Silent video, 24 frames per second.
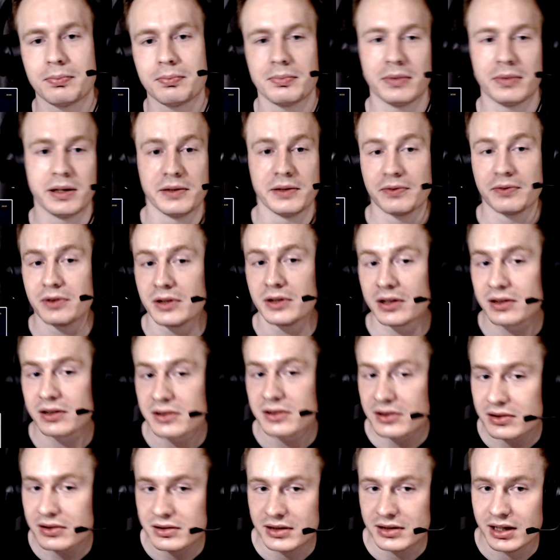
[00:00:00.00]
If
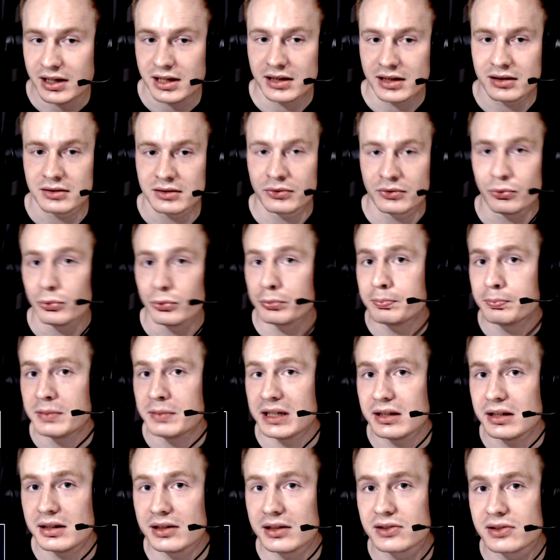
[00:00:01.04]
not, then Group
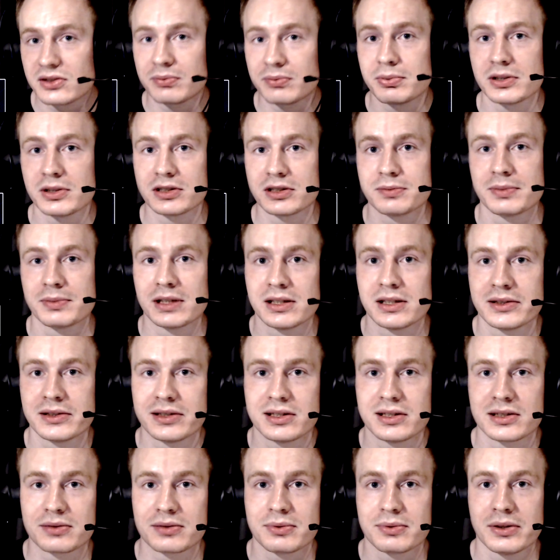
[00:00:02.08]
B is a possibility
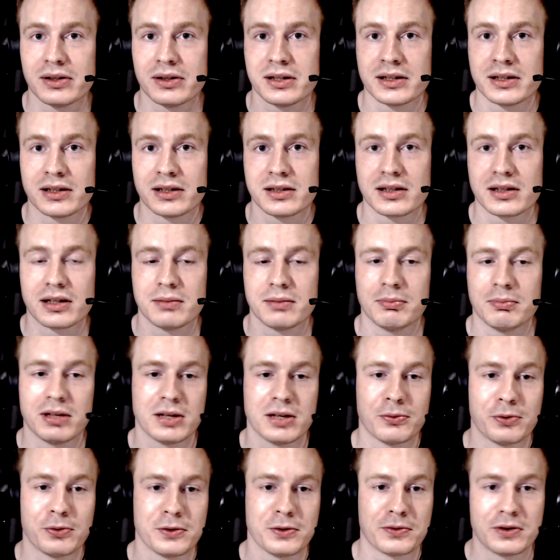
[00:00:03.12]
as well, and it can be a
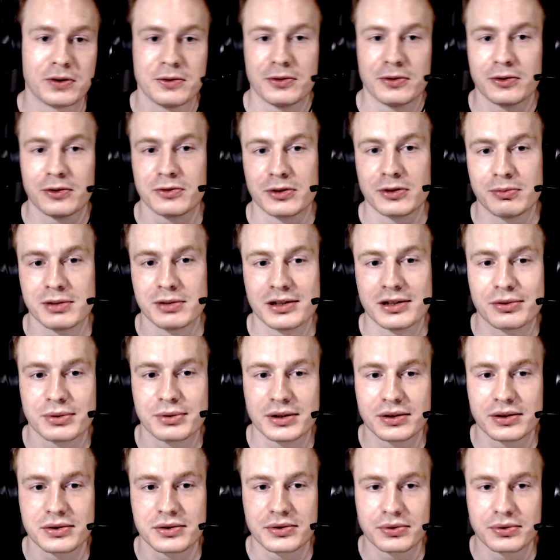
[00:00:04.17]
50-50 between
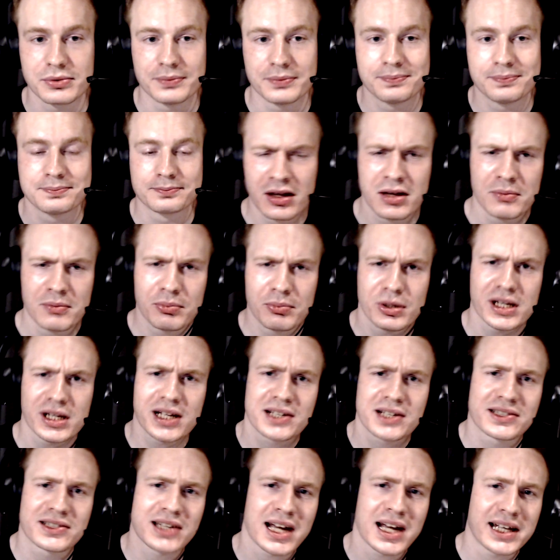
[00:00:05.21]
the two. Pretty
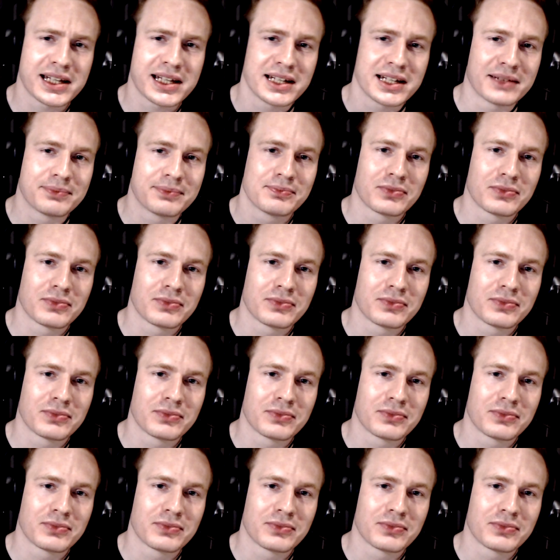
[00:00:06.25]
exciting.